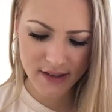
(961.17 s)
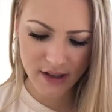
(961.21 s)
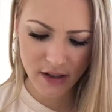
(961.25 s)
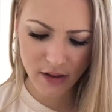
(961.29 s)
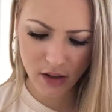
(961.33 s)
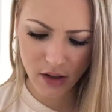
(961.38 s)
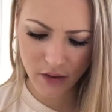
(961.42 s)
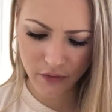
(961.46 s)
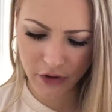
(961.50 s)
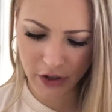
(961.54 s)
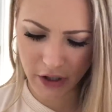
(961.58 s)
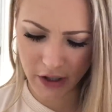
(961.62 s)
don't
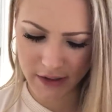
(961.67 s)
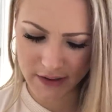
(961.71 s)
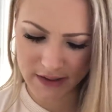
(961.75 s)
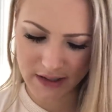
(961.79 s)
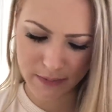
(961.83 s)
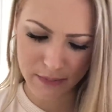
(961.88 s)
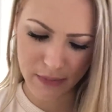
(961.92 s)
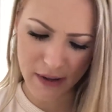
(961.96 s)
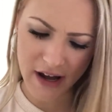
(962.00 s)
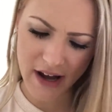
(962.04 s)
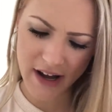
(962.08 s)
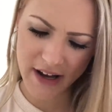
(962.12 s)
know if they're
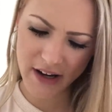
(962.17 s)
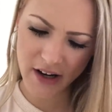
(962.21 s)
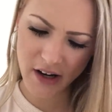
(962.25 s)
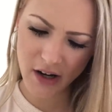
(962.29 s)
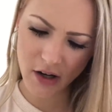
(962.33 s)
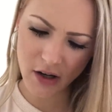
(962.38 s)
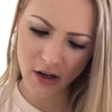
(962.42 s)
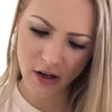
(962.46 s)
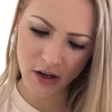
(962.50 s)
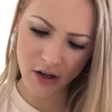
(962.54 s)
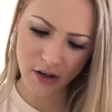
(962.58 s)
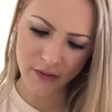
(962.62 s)

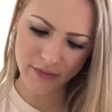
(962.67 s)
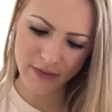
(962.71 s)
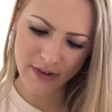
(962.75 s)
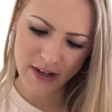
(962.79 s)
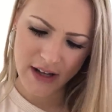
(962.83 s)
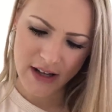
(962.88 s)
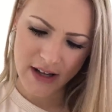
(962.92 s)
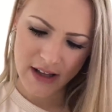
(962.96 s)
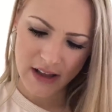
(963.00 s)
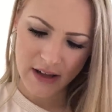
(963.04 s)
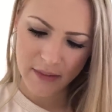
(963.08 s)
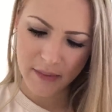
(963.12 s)
expired or,
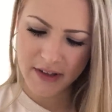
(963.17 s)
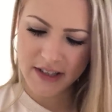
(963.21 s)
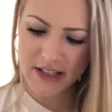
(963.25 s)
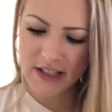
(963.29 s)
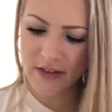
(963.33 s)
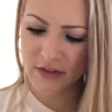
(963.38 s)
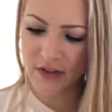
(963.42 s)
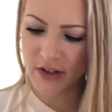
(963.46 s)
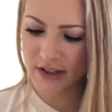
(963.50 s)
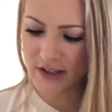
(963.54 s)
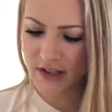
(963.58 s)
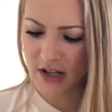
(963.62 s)
let me see
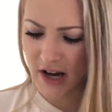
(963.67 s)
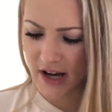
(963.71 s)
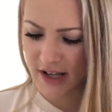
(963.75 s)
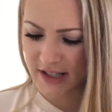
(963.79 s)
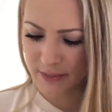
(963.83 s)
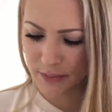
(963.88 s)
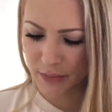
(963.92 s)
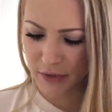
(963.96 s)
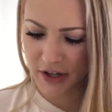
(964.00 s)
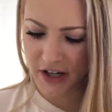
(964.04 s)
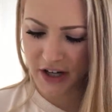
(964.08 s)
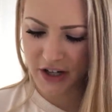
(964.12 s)
if there's an
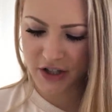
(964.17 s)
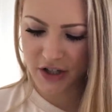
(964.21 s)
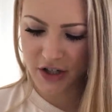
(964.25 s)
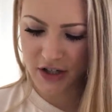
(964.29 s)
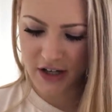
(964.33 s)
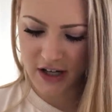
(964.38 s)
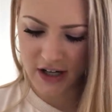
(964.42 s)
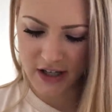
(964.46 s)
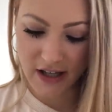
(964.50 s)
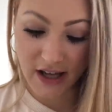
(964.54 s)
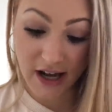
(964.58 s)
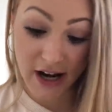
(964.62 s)
expiration
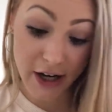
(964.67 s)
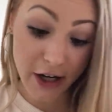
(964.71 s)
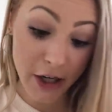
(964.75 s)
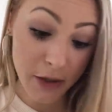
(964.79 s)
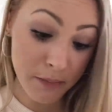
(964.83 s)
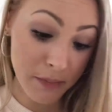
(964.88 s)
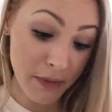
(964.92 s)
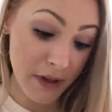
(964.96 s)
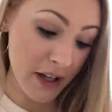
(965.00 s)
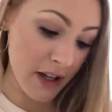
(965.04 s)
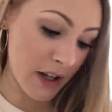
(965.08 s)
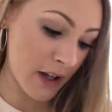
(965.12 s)
date. That
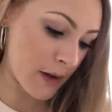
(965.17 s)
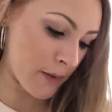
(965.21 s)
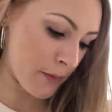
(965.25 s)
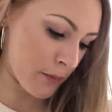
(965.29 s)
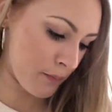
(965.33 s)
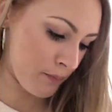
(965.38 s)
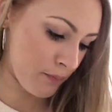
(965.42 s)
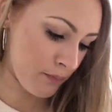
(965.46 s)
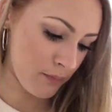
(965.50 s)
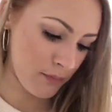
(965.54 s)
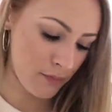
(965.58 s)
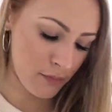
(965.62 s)
could be
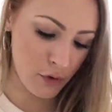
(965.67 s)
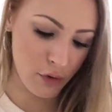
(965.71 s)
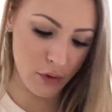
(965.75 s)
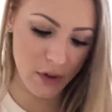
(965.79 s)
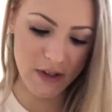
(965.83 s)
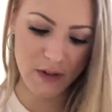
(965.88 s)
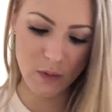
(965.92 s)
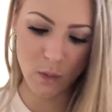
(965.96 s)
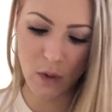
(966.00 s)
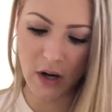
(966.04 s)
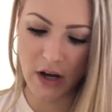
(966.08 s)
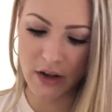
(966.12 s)
the
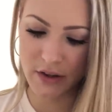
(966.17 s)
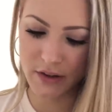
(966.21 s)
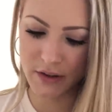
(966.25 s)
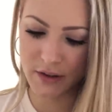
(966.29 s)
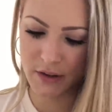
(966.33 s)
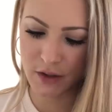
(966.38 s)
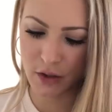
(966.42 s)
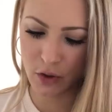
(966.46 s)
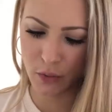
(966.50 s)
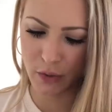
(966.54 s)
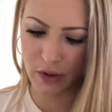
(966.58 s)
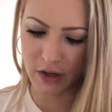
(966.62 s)
reason why they're
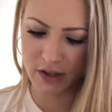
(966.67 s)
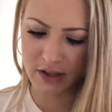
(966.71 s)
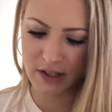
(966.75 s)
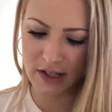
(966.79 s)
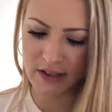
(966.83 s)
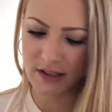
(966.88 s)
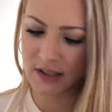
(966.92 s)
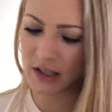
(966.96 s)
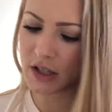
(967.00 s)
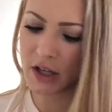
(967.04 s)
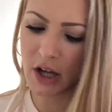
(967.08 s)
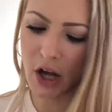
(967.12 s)
so weird
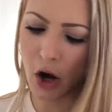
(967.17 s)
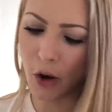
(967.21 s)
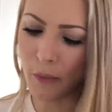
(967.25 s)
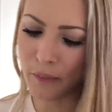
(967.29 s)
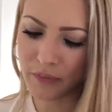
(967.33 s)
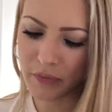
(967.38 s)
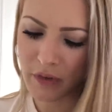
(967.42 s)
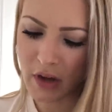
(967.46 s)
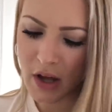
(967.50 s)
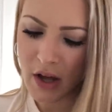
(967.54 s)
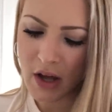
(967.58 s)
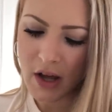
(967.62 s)
tasting. No,
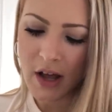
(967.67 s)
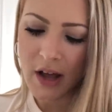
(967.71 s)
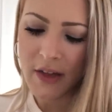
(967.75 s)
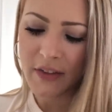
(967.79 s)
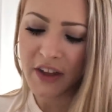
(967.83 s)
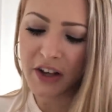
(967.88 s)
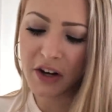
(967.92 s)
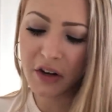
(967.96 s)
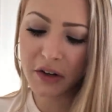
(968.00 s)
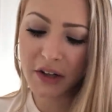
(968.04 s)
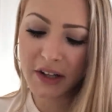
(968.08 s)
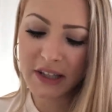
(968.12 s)

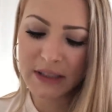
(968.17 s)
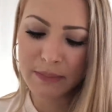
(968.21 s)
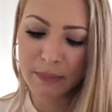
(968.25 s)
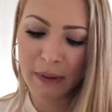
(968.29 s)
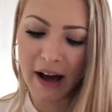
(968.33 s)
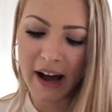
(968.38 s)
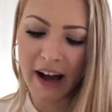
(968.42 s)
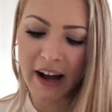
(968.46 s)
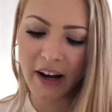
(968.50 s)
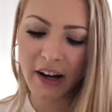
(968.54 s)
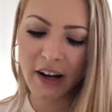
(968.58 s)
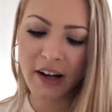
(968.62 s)
they don't
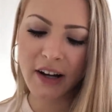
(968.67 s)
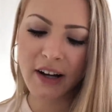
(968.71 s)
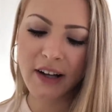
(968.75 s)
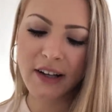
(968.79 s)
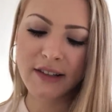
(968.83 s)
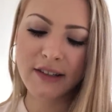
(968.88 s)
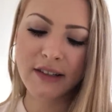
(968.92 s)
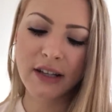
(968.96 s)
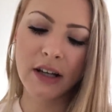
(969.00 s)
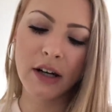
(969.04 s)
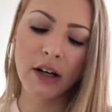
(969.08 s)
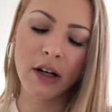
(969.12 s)
expire
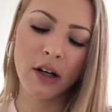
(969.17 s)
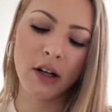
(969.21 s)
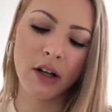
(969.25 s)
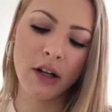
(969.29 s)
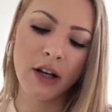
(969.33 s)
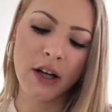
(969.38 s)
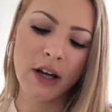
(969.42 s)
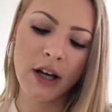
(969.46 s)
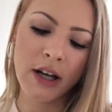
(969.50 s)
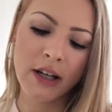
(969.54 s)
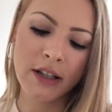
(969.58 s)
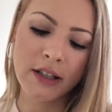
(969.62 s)

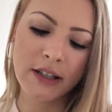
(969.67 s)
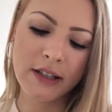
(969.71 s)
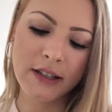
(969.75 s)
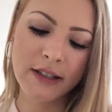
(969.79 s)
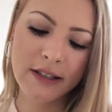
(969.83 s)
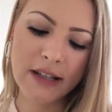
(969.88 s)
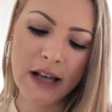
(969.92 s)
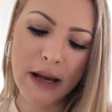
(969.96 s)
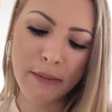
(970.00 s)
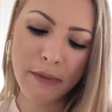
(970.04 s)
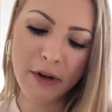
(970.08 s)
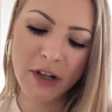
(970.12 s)
until
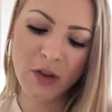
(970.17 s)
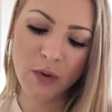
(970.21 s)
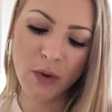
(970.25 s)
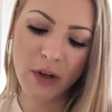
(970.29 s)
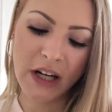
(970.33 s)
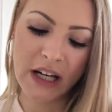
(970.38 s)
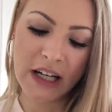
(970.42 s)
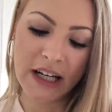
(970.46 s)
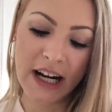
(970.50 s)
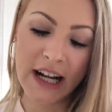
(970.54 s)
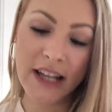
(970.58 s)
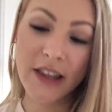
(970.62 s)
December
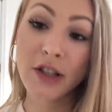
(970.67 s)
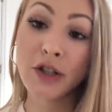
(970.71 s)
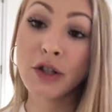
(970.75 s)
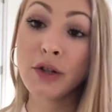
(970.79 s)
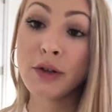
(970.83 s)
29th,